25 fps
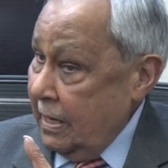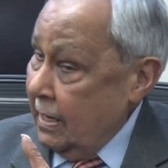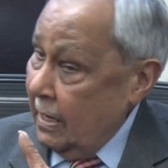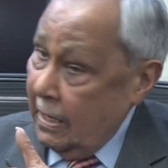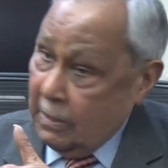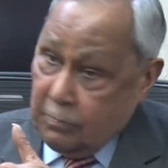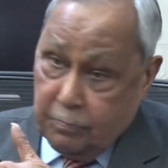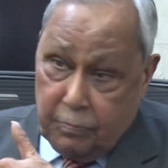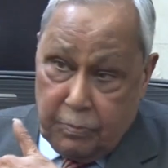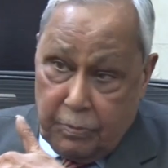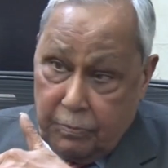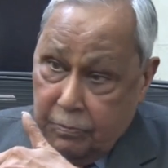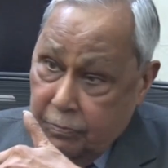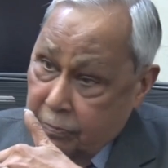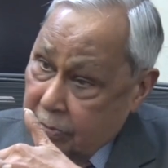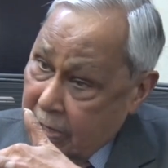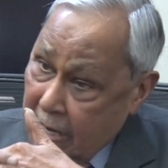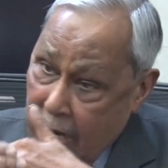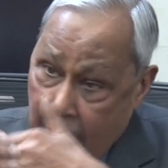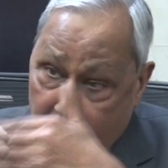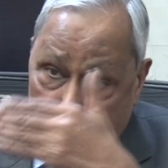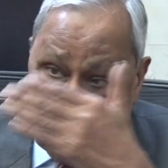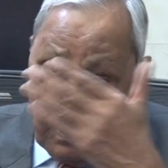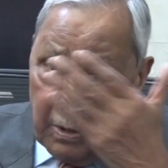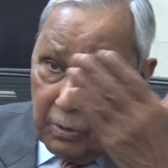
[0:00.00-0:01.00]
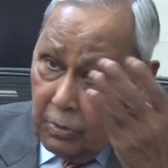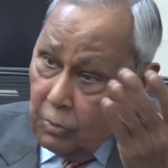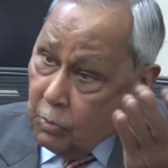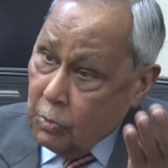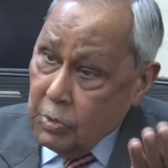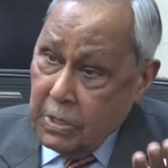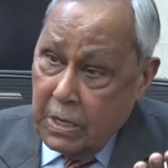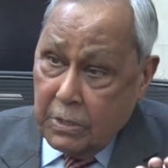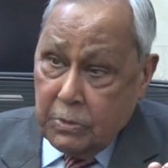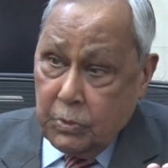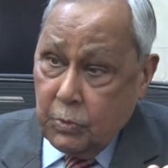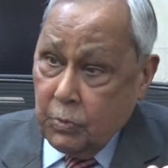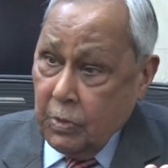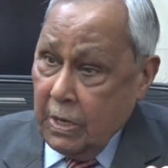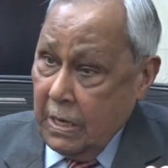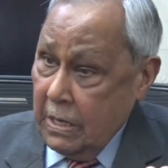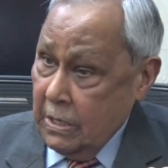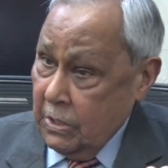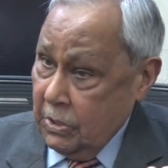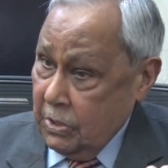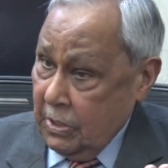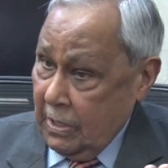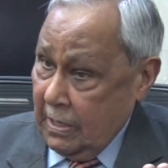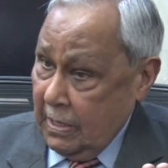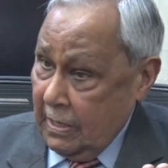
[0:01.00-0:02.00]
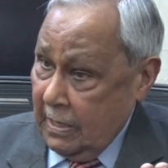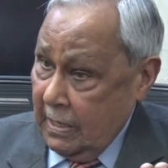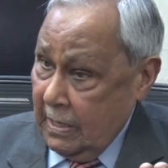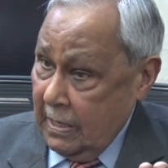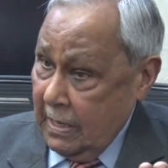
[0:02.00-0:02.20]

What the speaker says: It will be a good education.